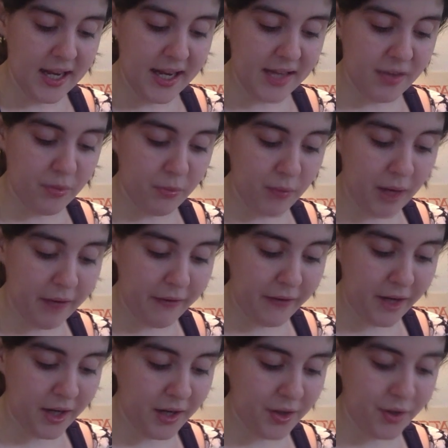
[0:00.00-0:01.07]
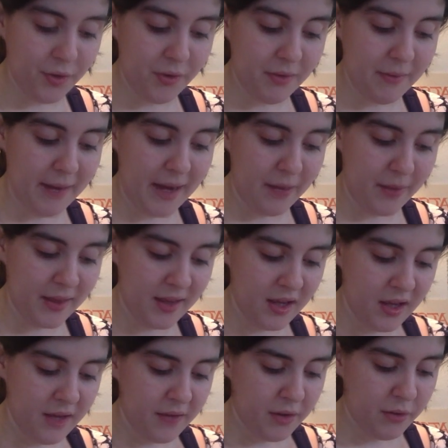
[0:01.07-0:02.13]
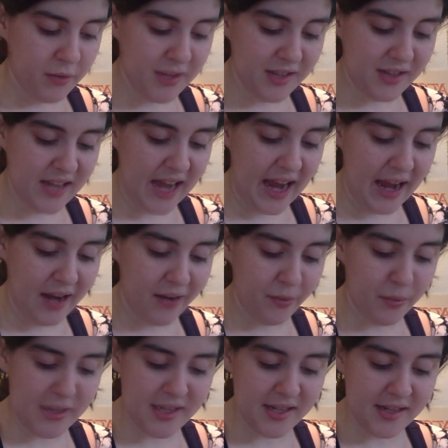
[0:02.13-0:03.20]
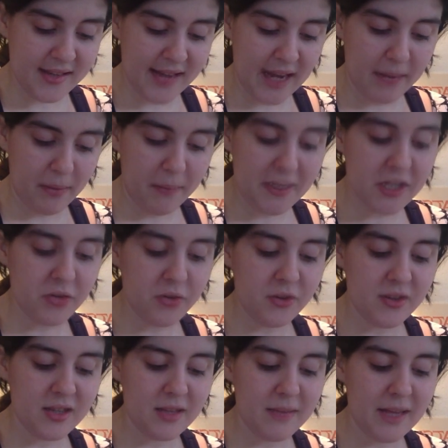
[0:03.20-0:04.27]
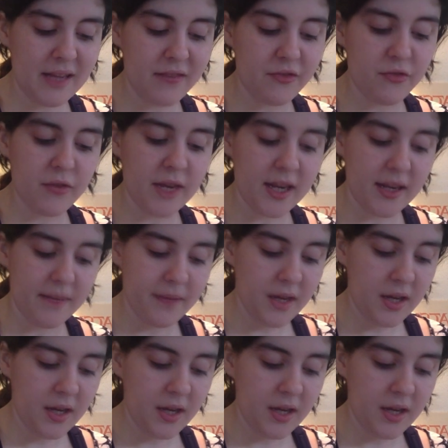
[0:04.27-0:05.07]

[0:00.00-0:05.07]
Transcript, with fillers: is a rough, uncouth man with grizzled hair and whiskers, and a perpetual smell of drink.